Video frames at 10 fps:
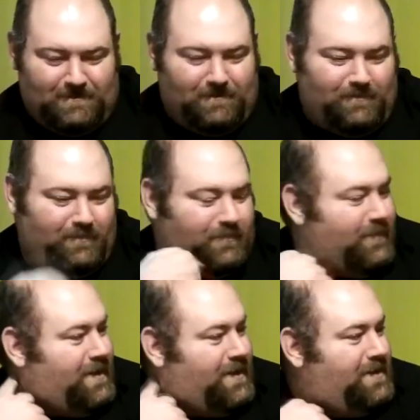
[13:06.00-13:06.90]

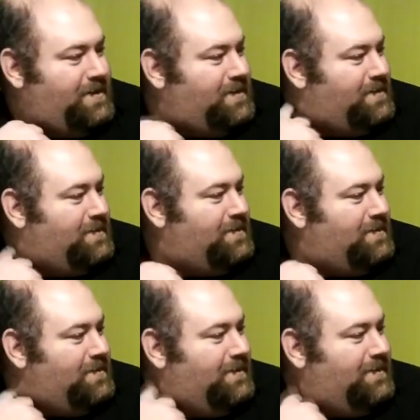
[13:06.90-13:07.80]

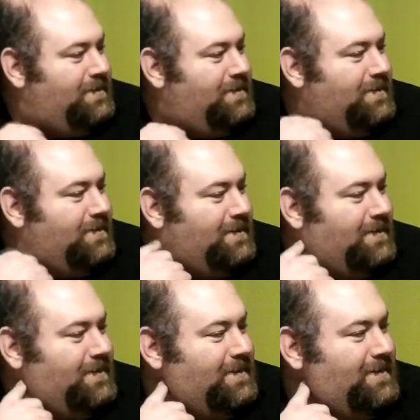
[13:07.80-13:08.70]

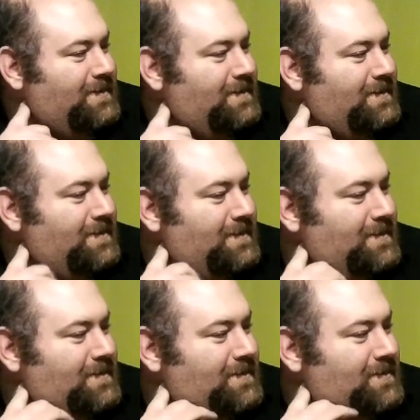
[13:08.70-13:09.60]

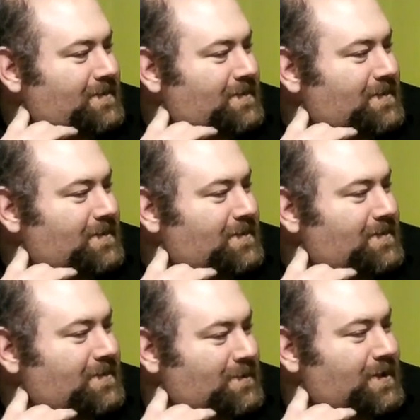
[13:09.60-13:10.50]

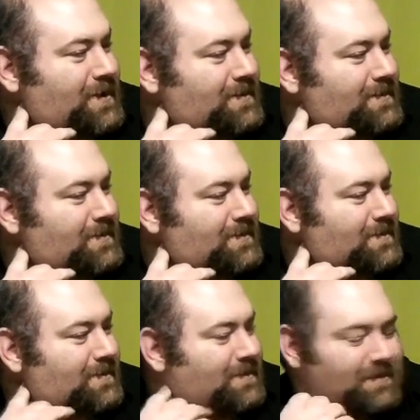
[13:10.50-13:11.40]

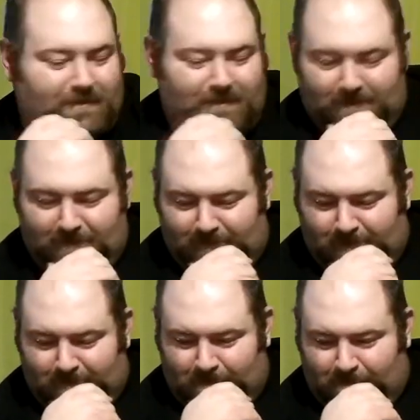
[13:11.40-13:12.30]

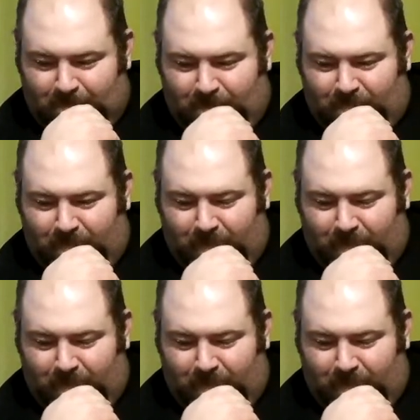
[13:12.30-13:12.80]
(silent)